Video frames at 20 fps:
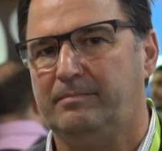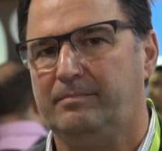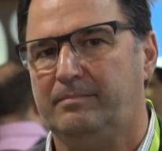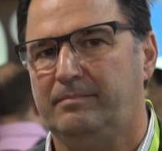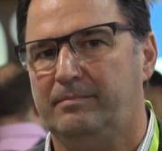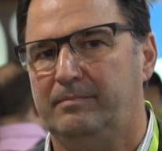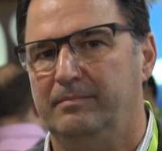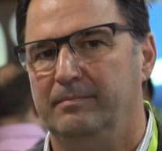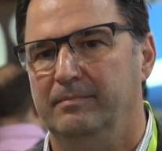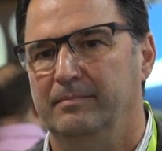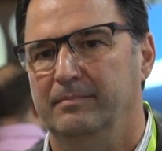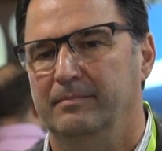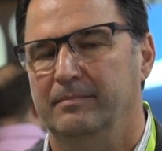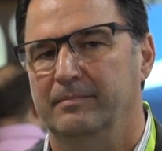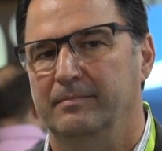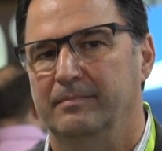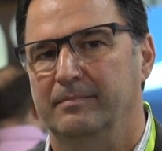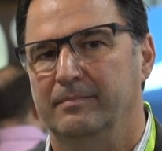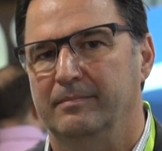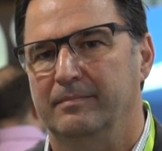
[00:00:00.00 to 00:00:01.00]

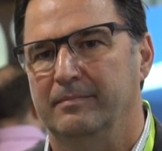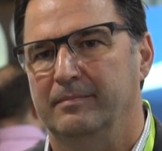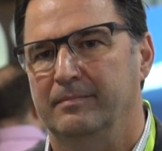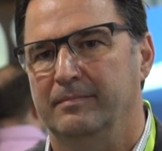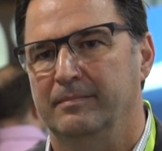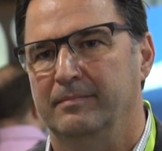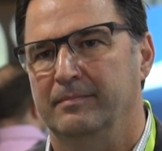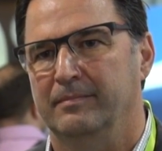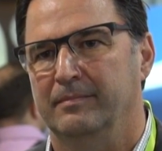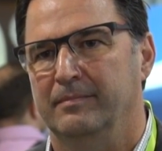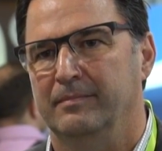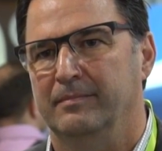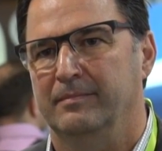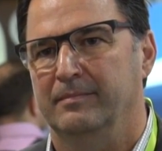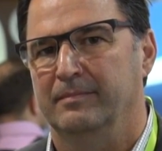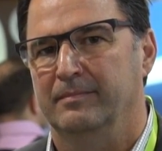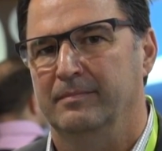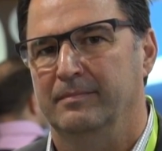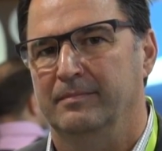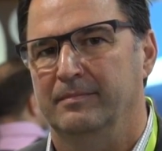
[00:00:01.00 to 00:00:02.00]

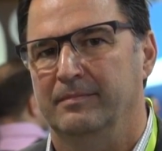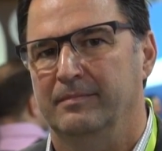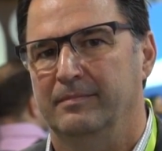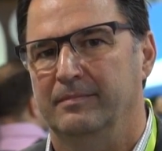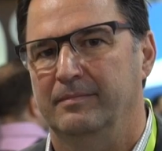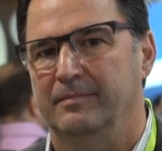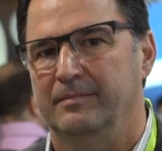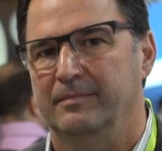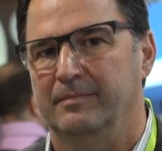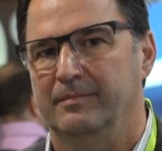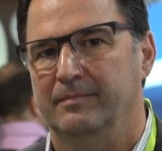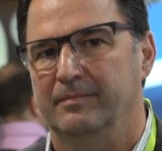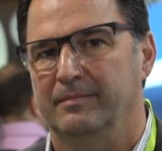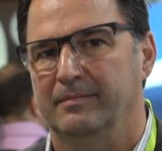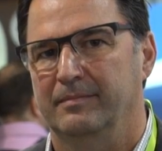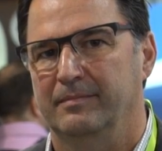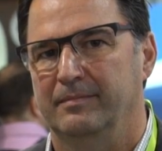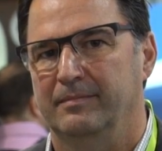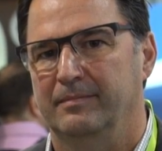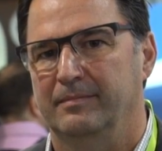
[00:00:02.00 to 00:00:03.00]

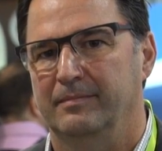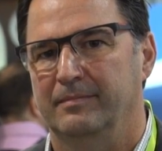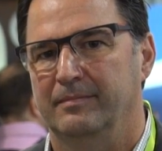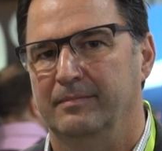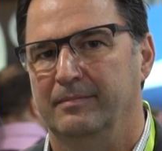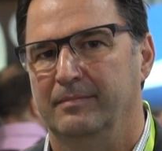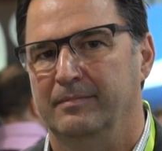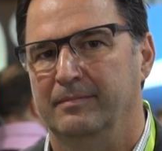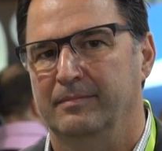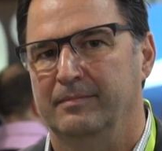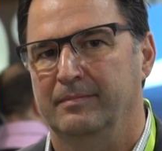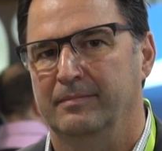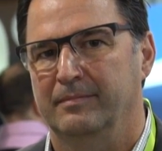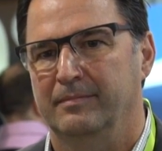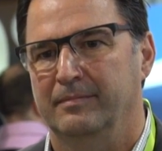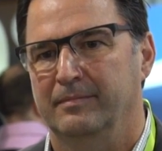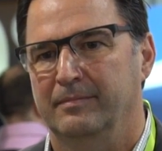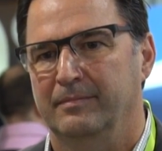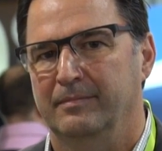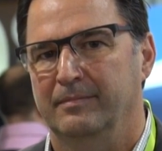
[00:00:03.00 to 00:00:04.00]

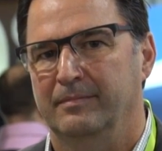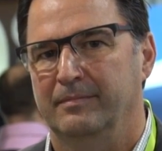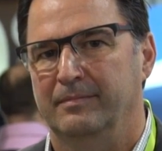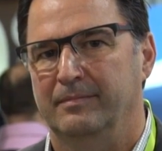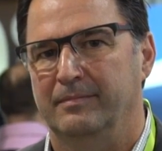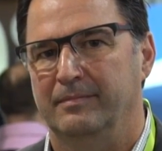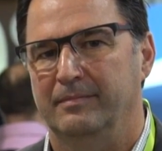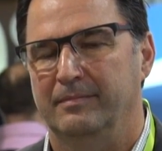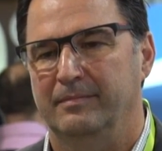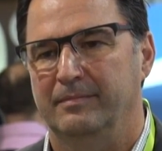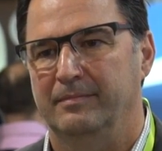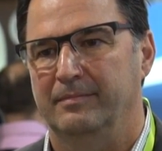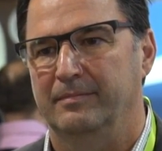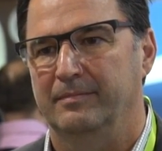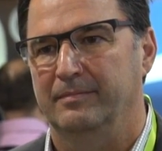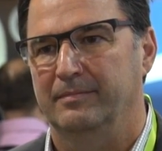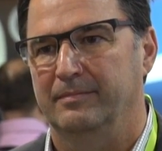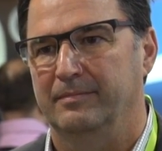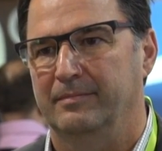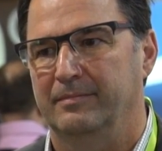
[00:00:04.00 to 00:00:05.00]

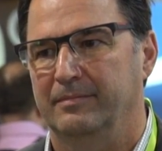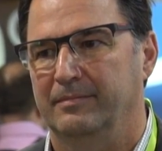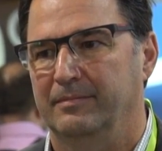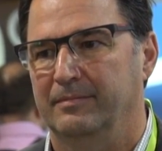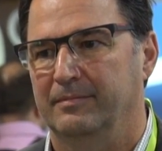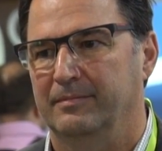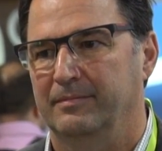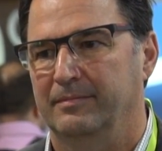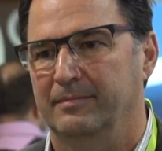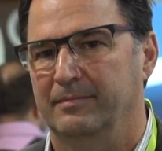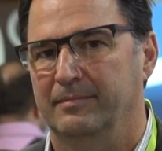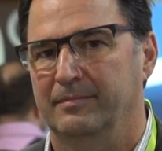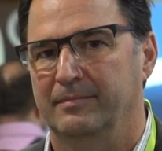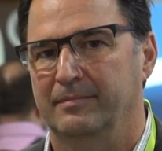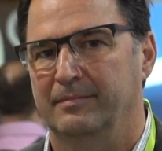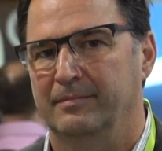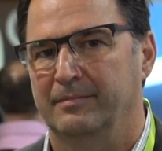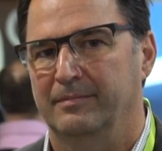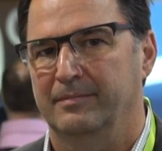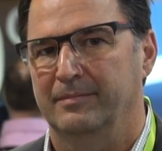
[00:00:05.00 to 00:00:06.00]

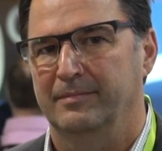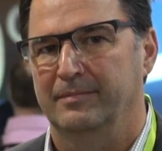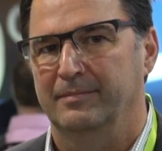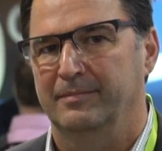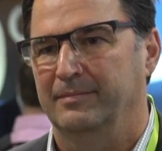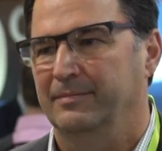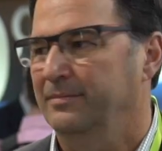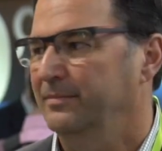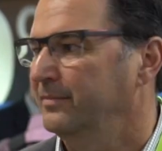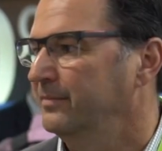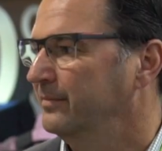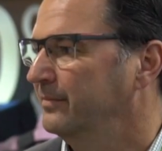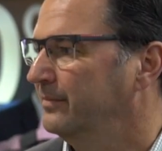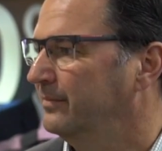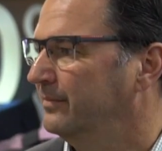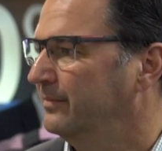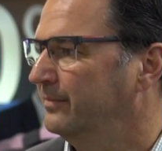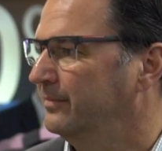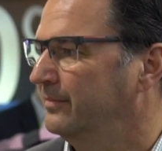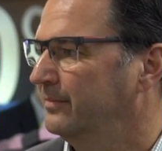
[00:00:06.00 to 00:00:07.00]

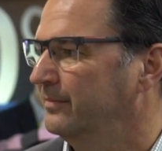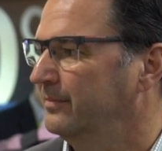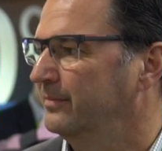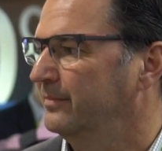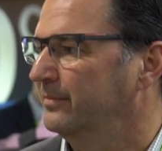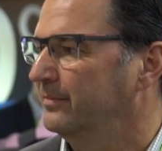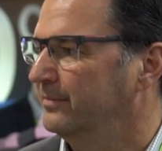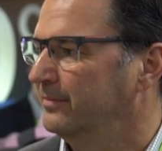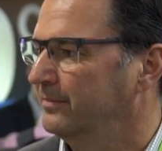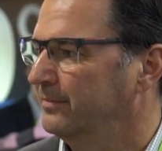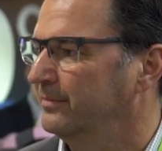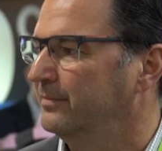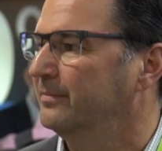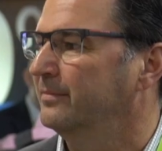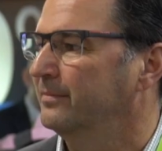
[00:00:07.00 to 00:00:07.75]
(not speaking)